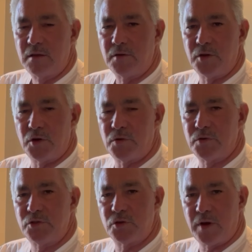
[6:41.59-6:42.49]
no
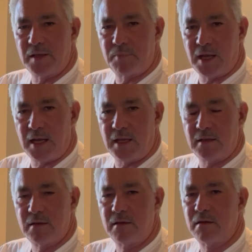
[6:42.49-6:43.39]
joint pain,
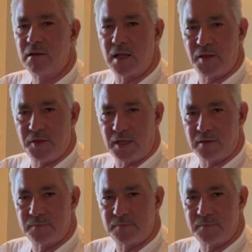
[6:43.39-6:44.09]
nothing.